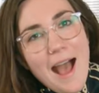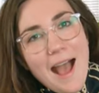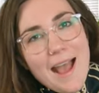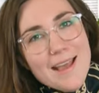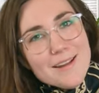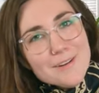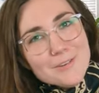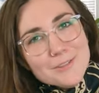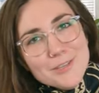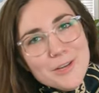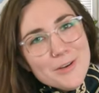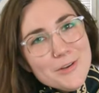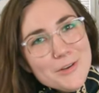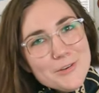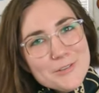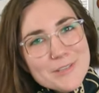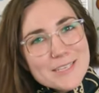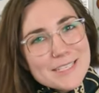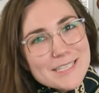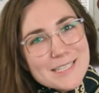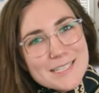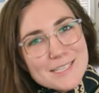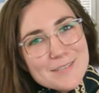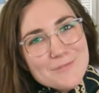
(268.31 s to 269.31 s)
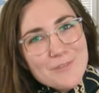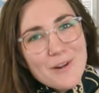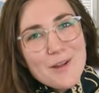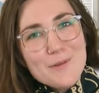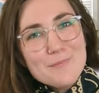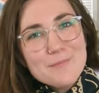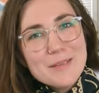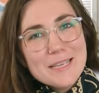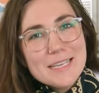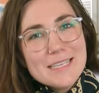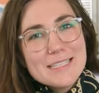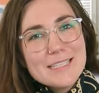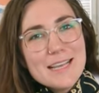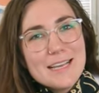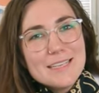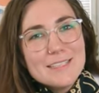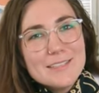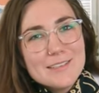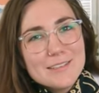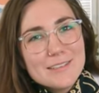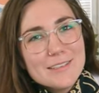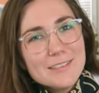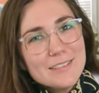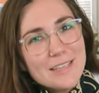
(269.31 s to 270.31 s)
I don't know who this is from because I
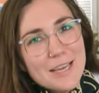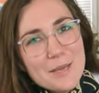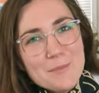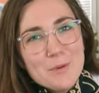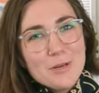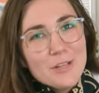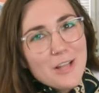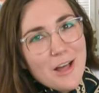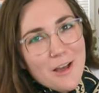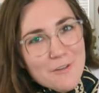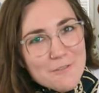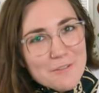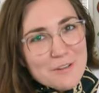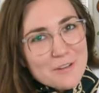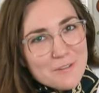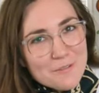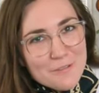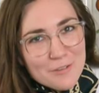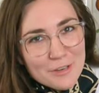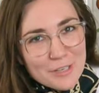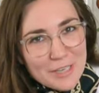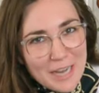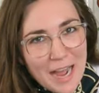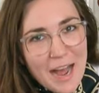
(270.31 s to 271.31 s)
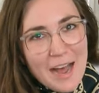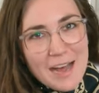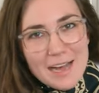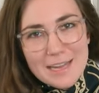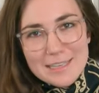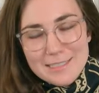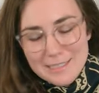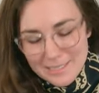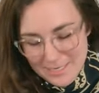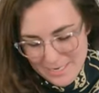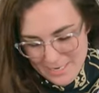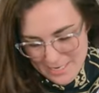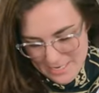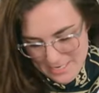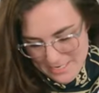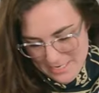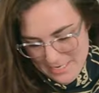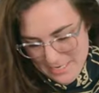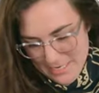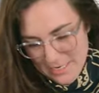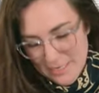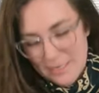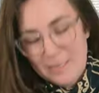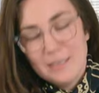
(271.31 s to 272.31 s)
took the label off and forgot
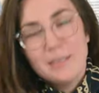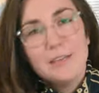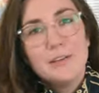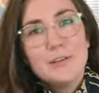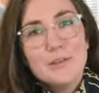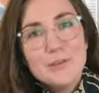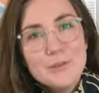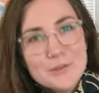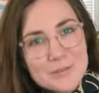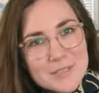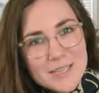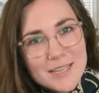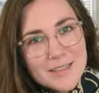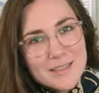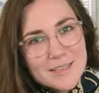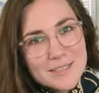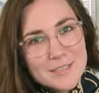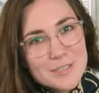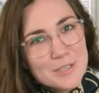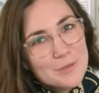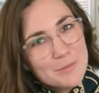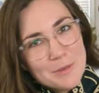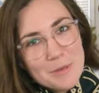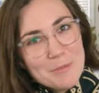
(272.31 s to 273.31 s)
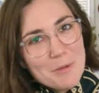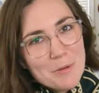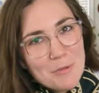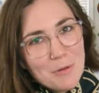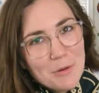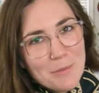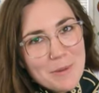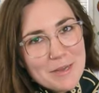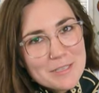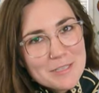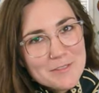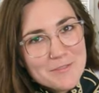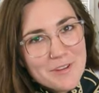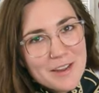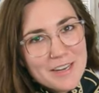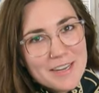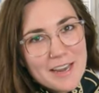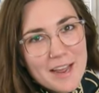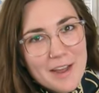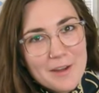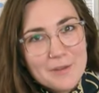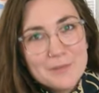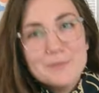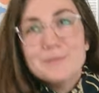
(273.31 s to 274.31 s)
who sent this to me, but we're about to
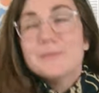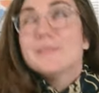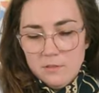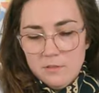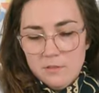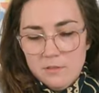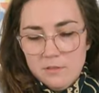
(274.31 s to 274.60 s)
find out.